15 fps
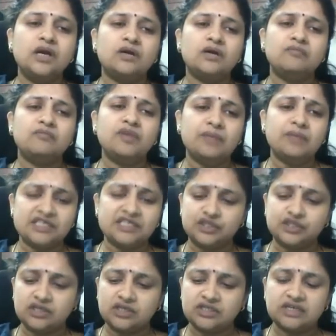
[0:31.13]
we make
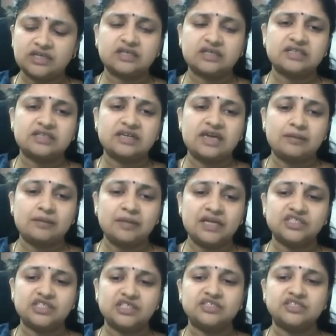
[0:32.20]
sure that the
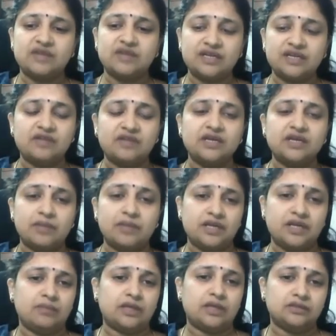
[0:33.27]
damage is very, very
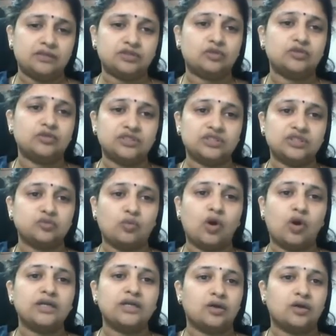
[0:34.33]
minimal. So this is
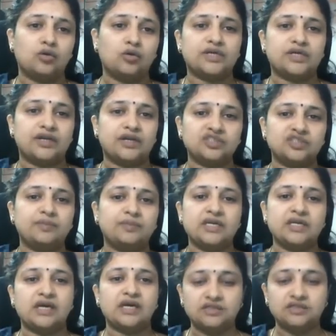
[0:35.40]
what the whole tracheostomy
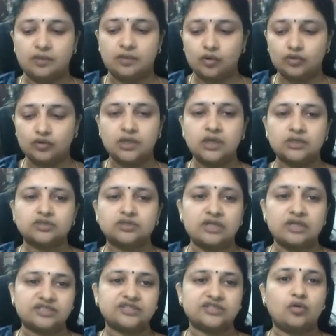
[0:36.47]
care is about. So
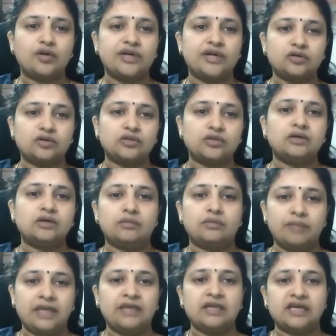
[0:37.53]
let's go into the
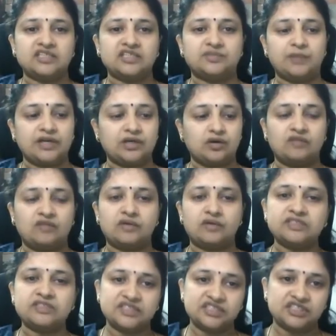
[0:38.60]
main aspect of
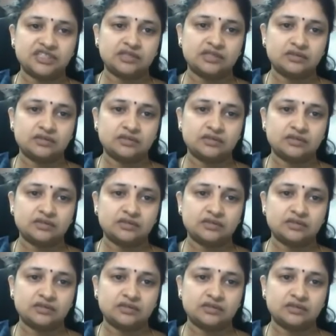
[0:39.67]
our session.